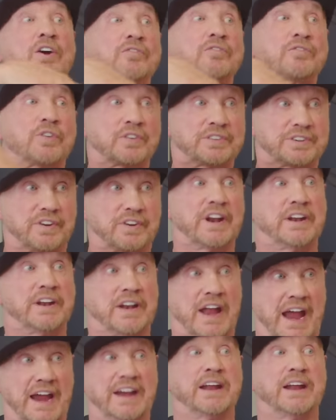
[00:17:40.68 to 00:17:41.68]
for in
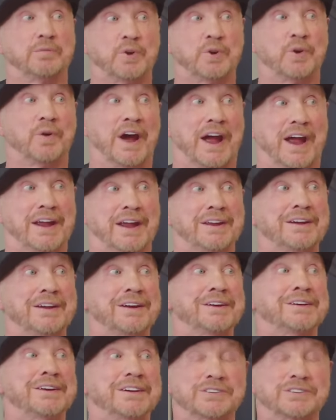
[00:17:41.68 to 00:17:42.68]
AWA. Okay.